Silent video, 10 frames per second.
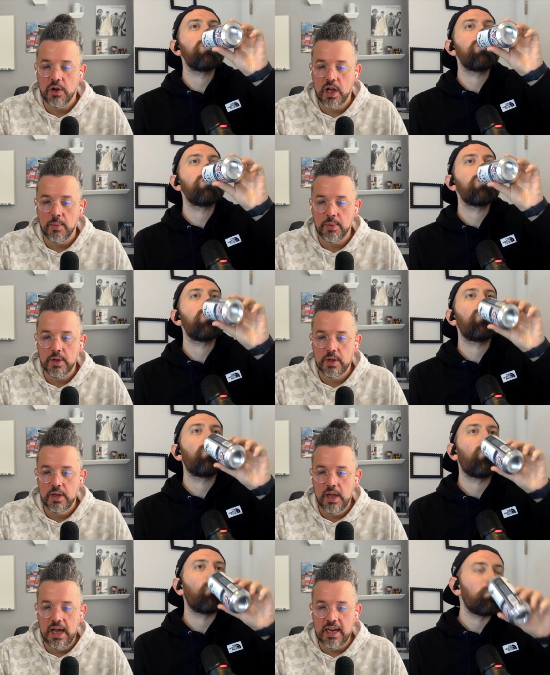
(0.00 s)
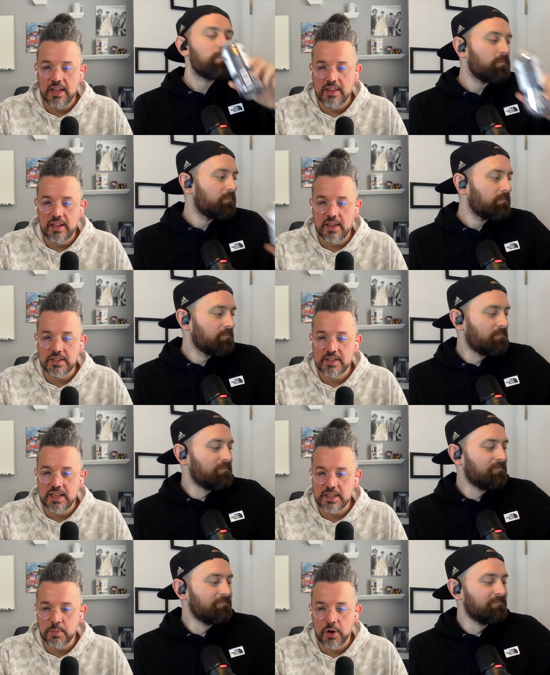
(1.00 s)
Speaker 1: Cup and I think that's
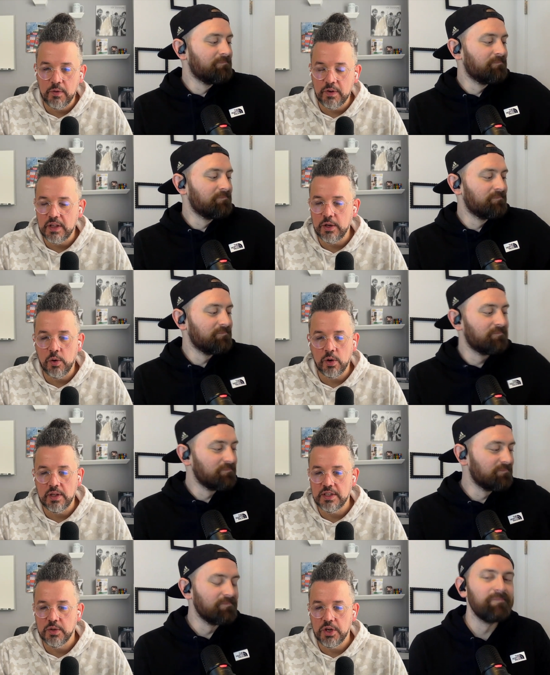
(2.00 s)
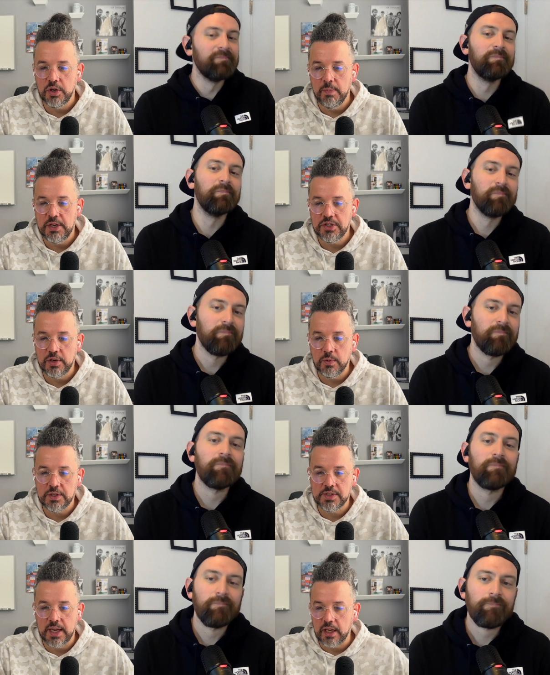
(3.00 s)
that's perfectly correlated to what you mentioned, where
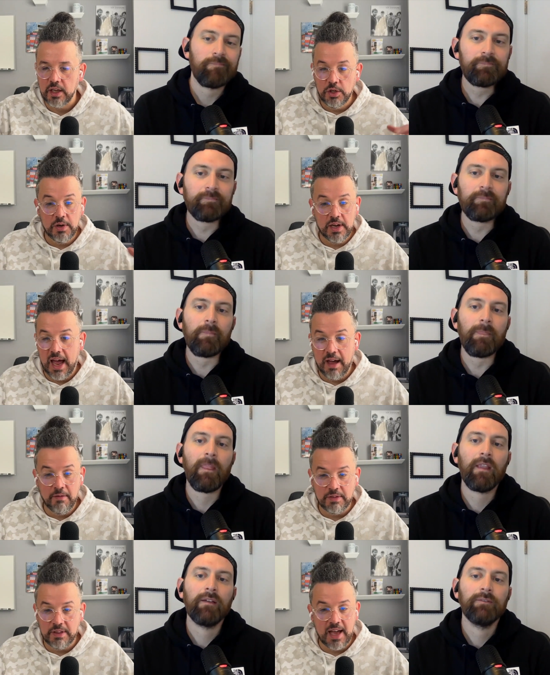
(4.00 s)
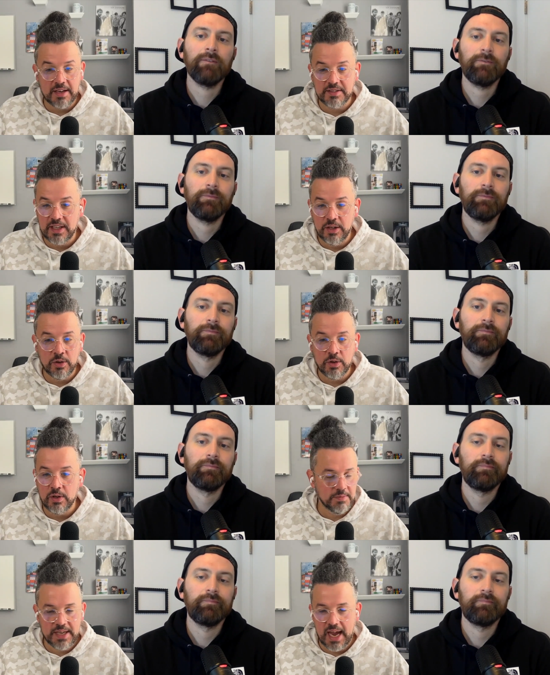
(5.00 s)
it's like you could have a lot of skill
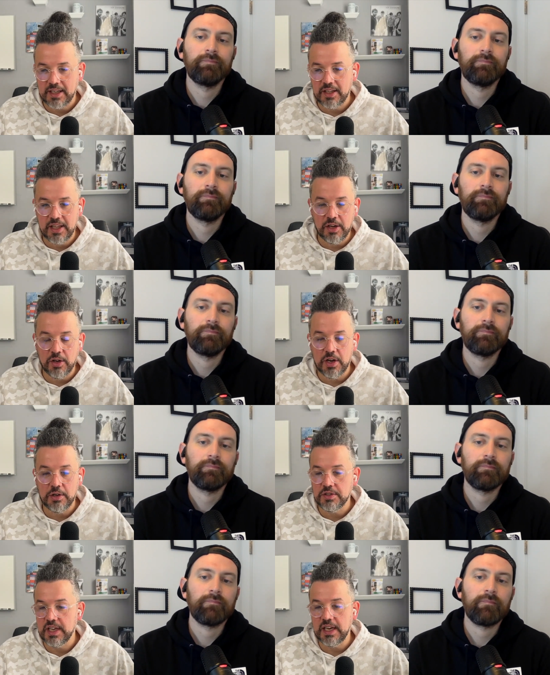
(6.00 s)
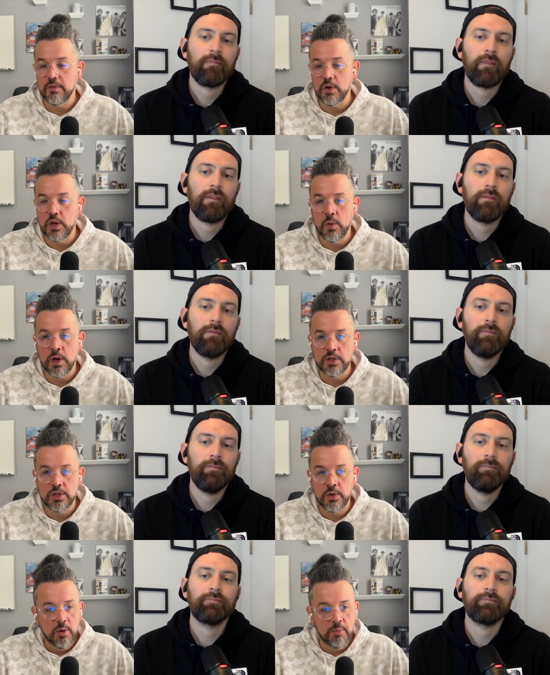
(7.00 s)
tactically, a good understanding of what you want to
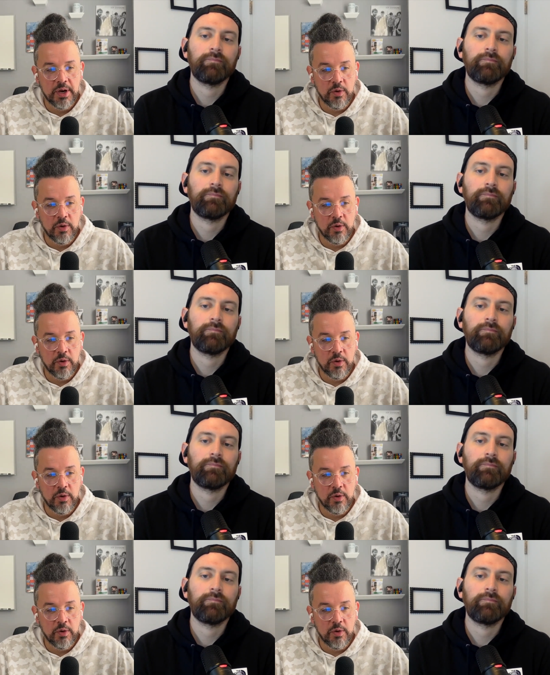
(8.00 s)
do, but